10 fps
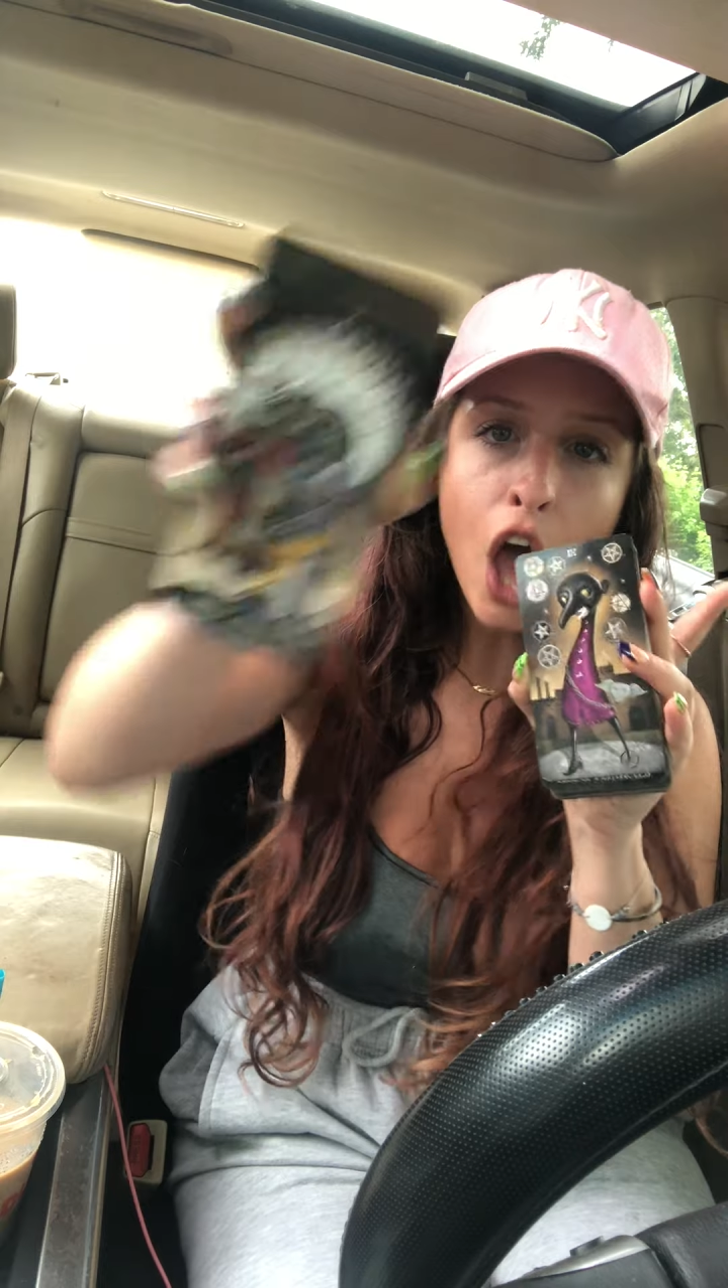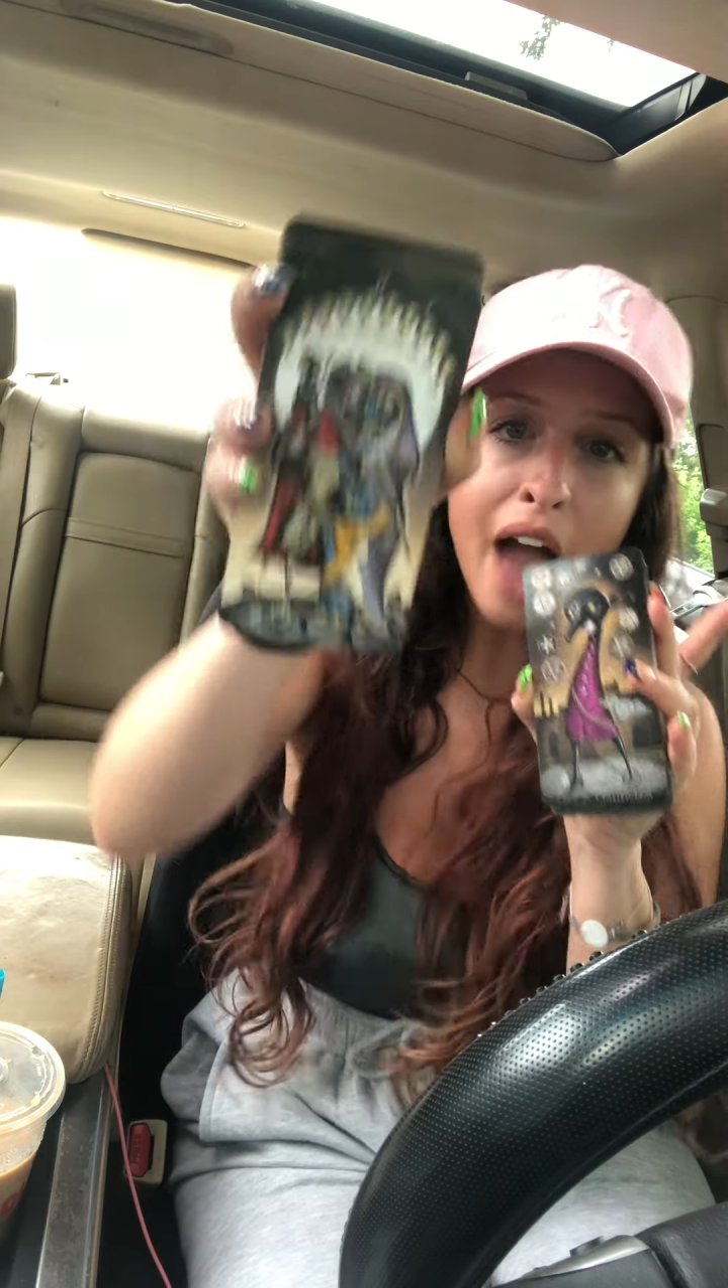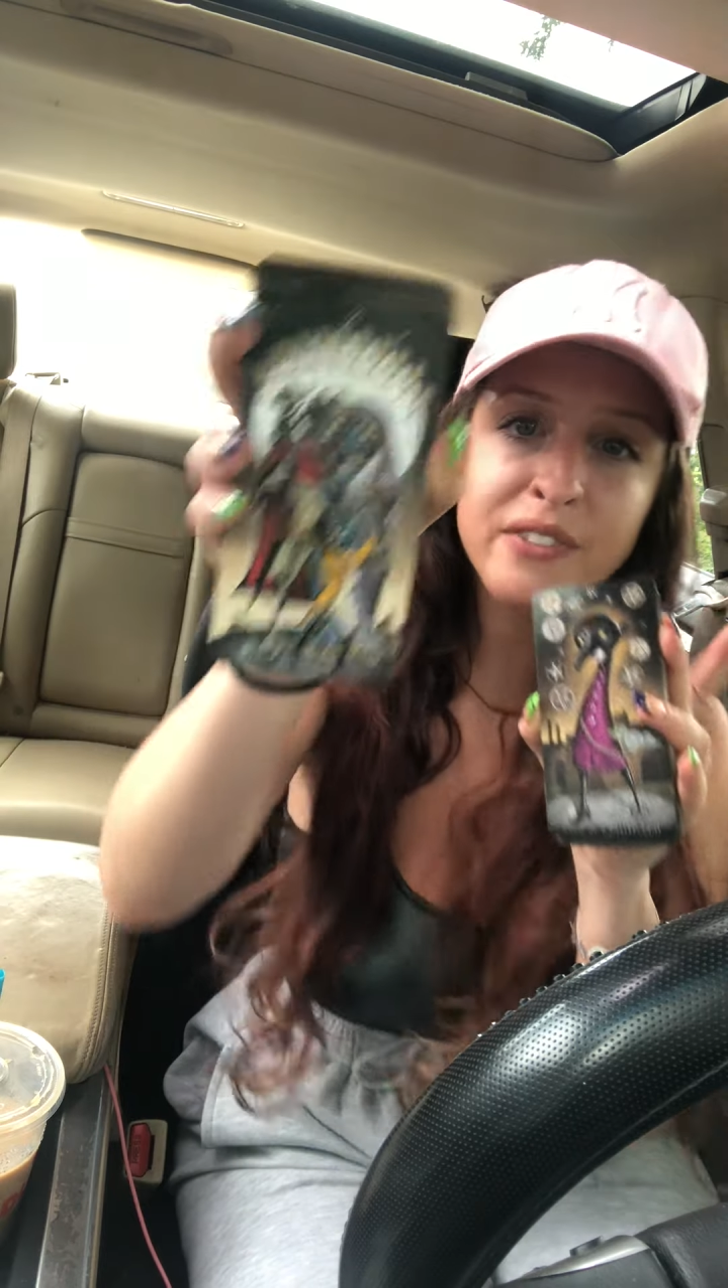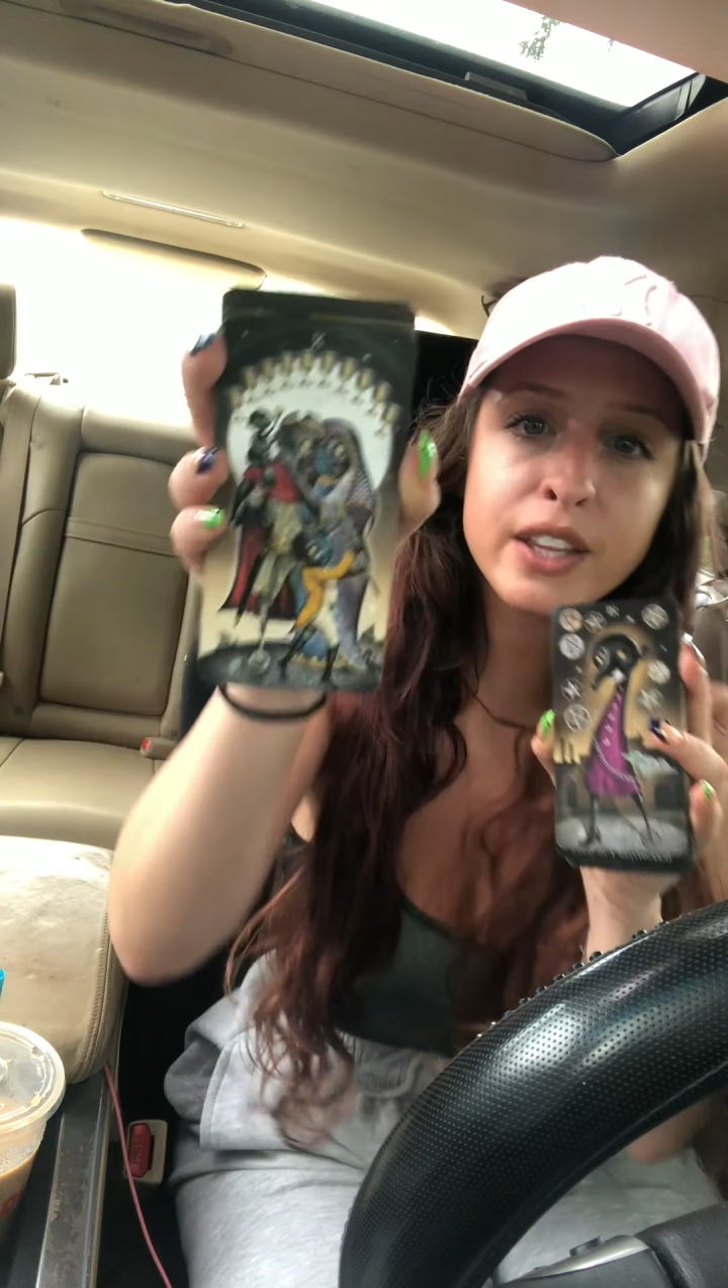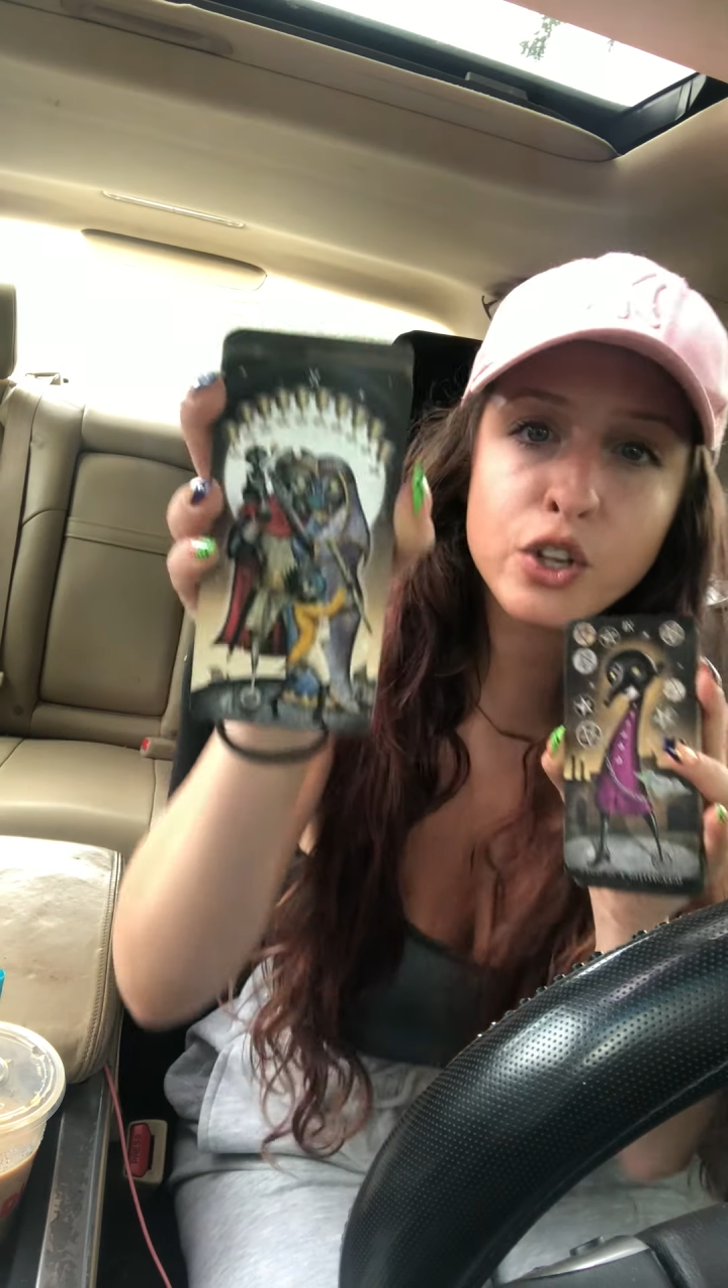
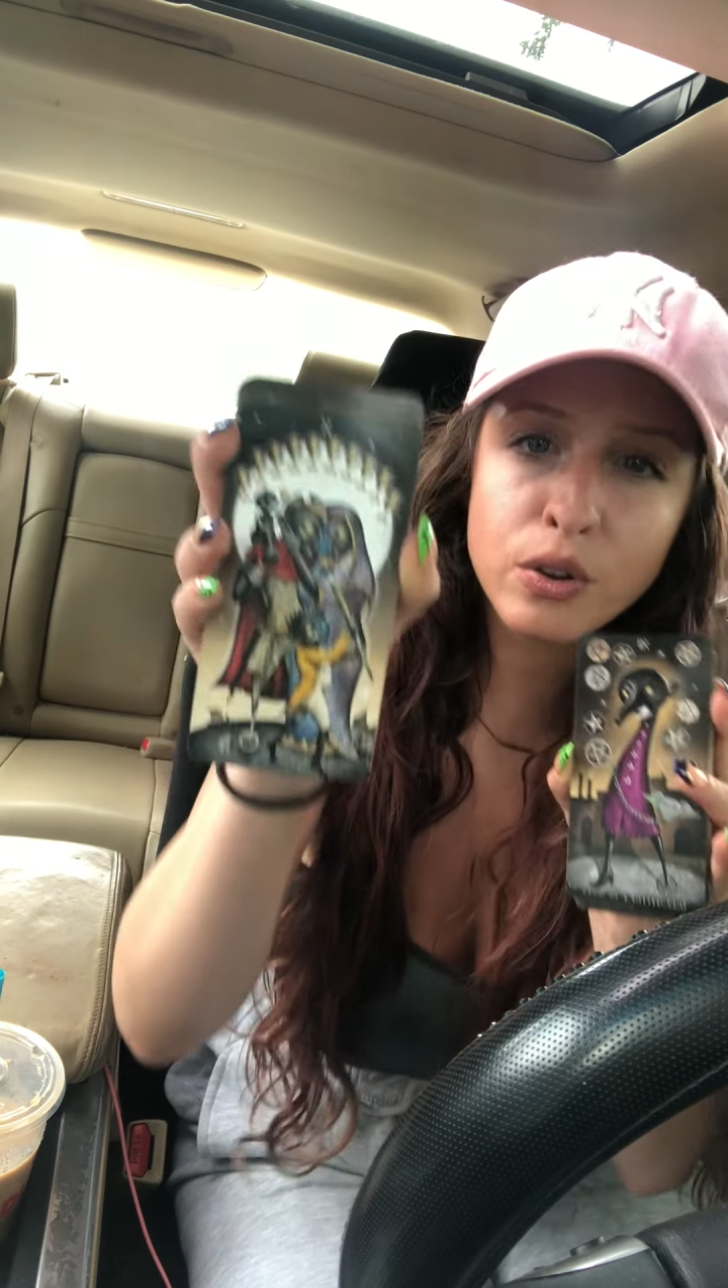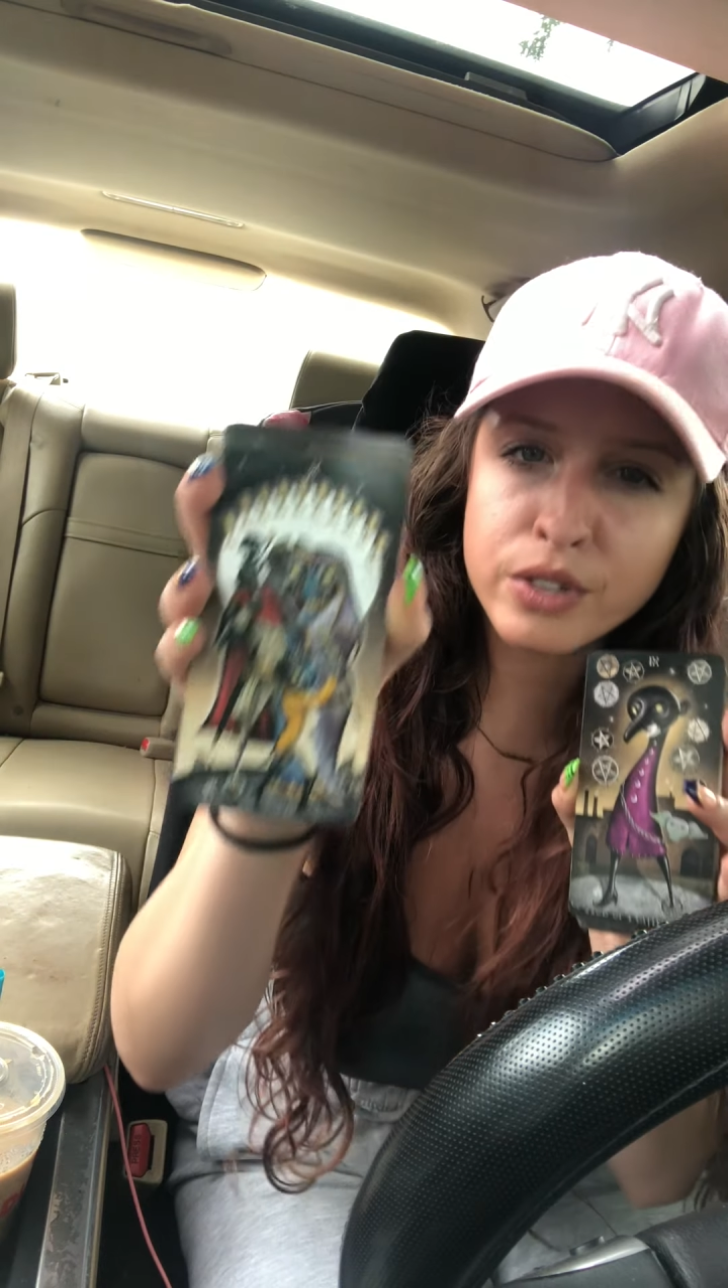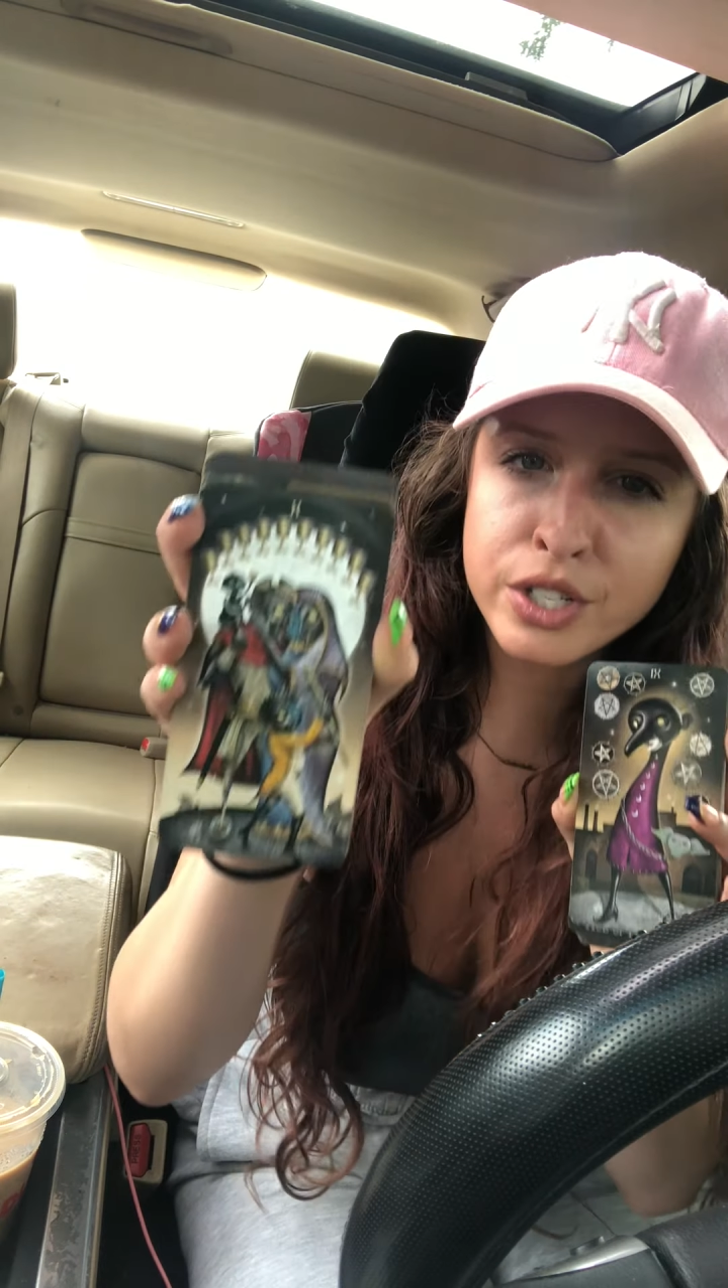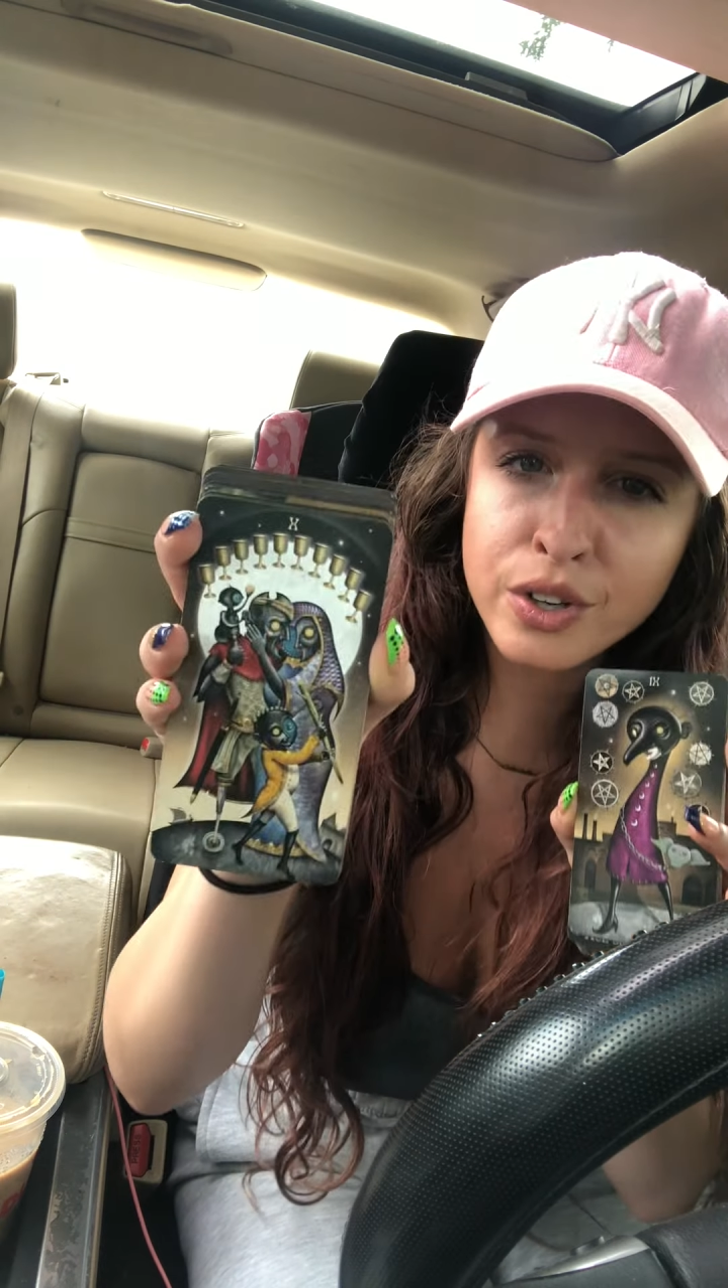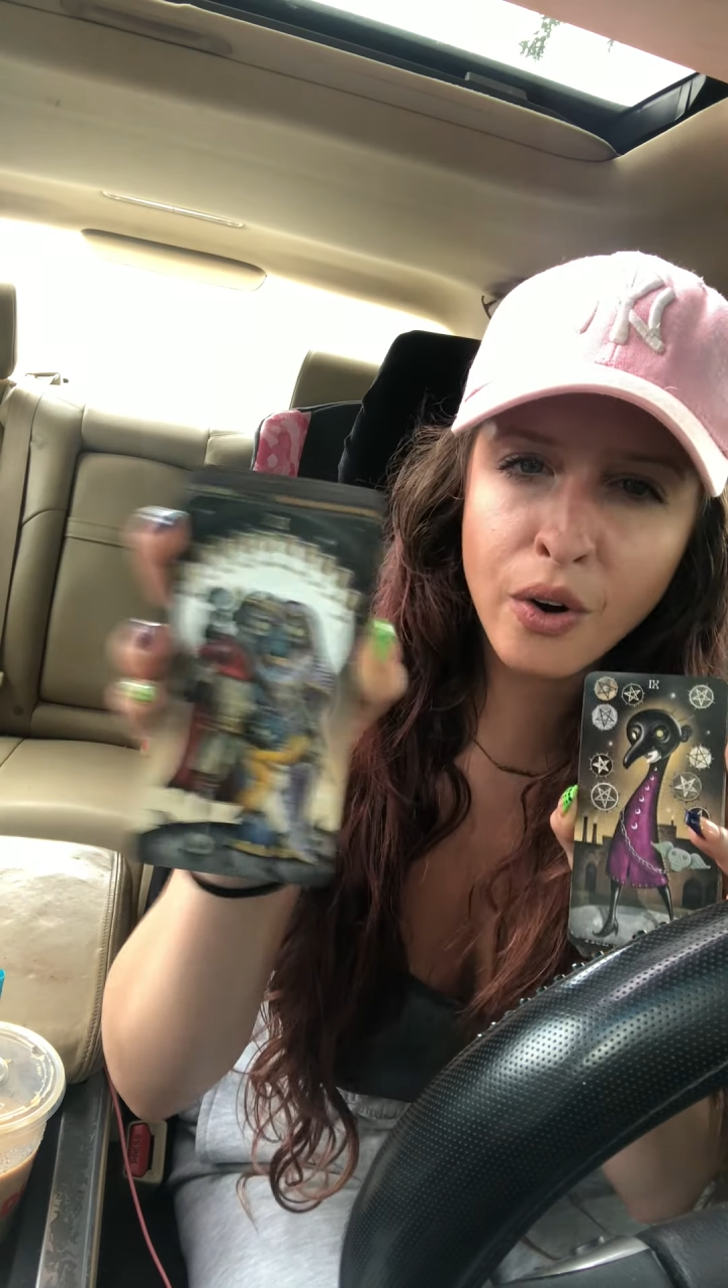I feel like you're
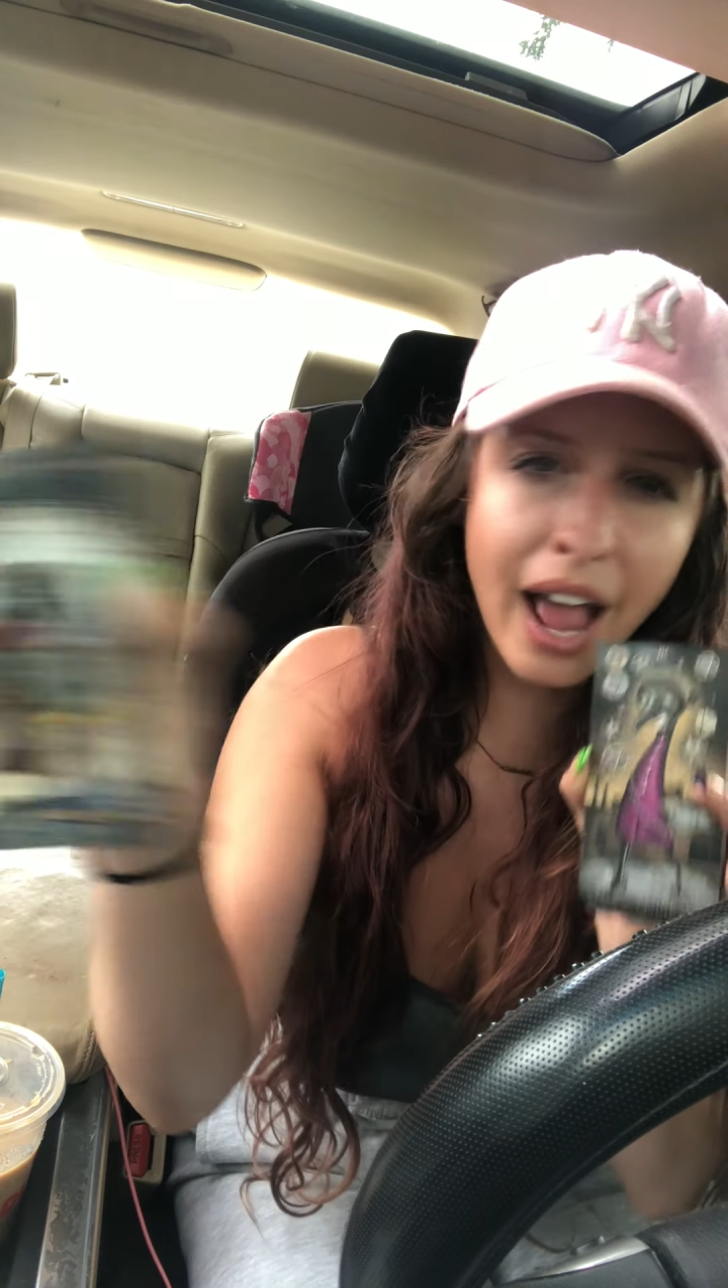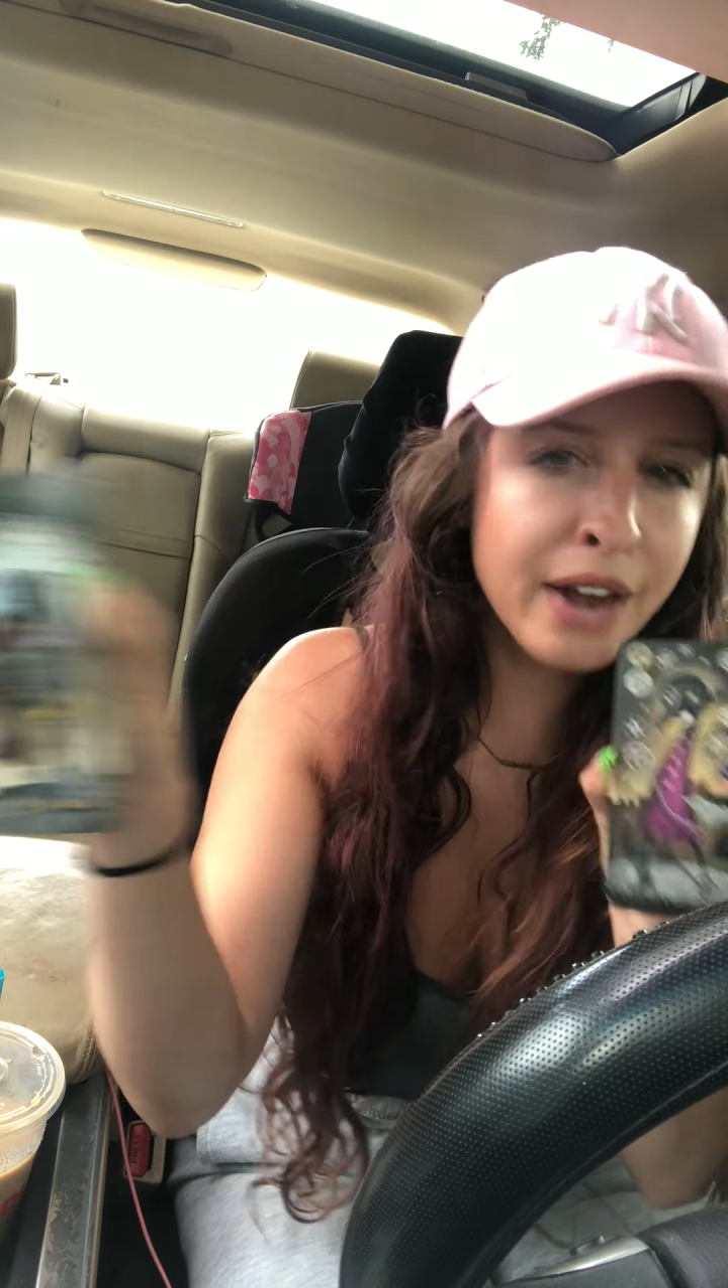the start.